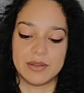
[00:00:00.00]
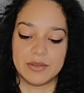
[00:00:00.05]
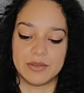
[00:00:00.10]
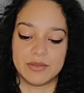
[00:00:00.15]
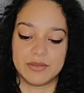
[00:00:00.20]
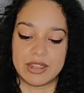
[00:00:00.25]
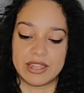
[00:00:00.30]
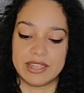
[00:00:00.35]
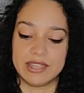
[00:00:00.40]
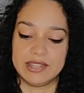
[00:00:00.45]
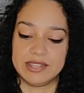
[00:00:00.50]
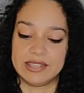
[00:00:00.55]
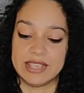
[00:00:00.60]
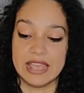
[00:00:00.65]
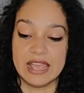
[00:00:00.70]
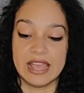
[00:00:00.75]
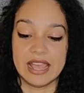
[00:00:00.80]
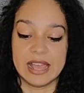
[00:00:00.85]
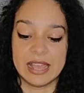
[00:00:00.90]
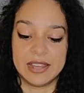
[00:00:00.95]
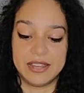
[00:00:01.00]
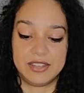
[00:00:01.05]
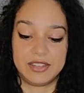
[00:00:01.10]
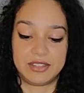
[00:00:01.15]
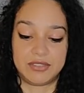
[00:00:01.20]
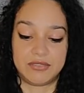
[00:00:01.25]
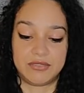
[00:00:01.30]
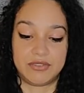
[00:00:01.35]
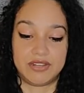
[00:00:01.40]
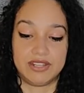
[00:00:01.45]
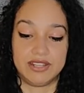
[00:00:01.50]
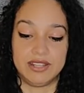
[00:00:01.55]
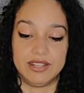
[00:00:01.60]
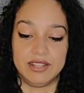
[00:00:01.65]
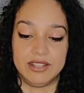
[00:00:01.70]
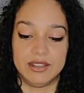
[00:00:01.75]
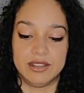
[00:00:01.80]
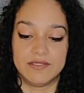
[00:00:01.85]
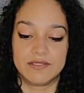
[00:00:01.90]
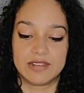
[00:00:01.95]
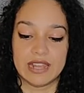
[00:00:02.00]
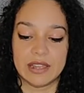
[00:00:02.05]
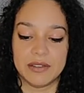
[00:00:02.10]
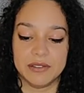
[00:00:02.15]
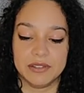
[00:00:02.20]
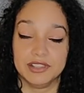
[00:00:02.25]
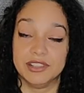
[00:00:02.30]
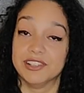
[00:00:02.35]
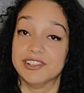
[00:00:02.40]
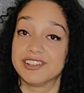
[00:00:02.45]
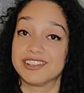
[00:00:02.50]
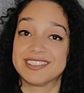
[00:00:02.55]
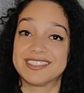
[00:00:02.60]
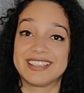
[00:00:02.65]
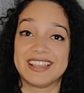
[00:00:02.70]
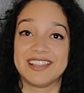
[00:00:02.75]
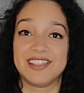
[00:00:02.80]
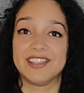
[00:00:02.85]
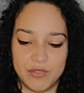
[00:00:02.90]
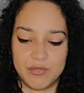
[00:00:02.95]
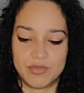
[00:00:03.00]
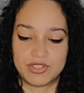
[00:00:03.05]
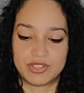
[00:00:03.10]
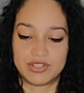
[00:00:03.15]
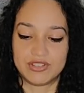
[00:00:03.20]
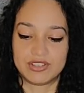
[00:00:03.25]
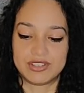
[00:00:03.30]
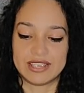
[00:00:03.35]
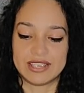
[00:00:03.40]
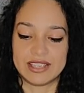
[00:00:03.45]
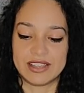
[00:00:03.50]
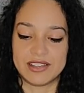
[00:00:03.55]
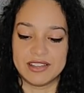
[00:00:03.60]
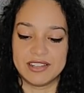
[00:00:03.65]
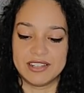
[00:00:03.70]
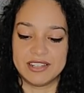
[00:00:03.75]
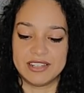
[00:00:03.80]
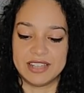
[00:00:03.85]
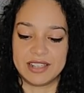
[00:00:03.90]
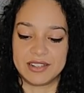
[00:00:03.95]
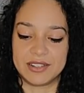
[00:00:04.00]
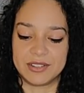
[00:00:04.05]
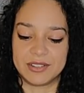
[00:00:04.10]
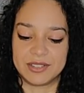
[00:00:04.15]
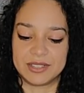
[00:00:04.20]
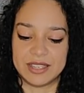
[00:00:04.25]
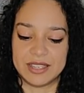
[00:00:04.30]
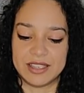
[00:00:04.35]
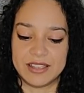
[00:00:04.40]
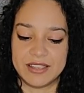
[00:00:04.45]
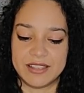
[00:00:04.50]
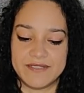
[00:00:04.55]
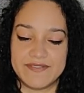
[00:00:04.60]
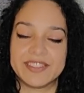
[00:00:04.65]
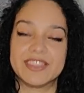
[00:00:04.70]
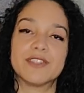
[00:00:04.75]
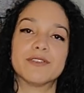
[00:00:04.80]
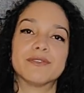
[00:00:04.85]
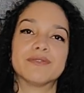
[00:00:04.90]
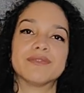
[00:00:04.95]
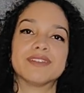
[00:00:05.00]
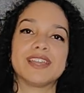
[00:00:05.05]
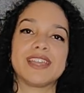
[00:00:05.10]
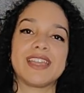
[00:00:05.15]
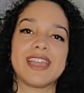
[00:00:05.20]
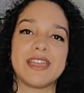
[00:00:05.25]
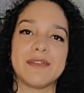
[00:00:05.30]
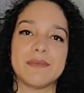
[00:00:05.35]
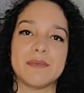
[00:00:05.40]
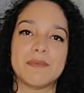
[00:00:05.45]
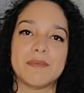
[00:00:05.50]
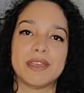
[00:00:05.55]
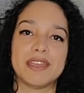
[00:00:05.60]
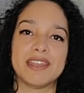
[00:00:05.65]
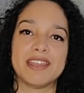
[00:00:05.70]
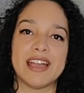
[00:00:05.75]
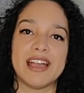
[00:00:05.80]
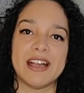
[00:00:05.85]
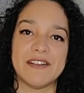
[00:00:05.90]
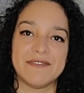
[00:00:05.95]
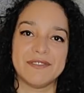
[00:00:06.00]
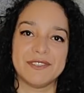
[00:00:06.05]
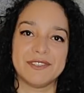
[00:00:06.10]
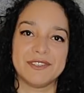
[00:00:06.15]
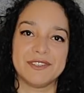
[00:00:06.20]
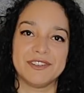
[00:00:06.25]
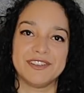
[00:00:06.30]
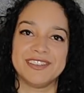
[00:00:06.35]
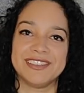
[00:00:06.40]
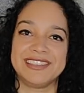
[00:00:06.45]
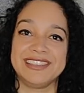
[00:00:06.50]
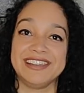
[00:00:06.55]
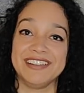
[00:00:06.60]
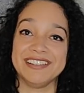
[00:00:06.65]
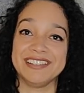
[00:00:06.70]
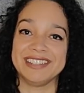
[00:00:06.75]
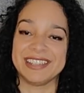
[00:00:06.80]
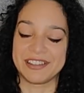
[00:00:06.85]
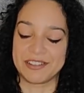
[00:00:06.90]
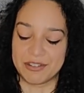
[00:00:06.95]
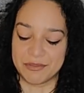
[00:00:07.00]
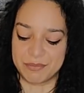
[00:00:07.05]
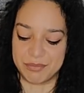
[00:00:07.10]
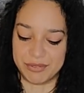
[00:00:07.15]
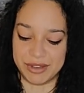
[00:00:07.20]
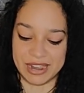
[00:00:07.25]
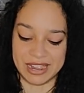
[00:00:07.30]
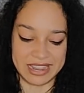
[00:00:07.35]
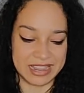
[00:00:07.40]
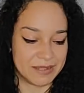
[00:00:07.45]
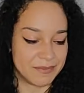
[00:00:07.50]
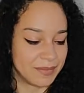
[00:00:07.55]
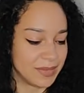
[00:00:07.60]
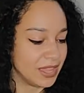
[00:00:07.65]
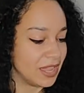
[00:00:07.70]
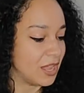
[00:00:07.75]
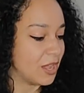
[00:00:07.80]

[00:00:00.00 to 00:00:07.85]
how it writes. I just really loved how it looks. It almost looks like Art Deco style, even though it came a bit after the Art Deco prime.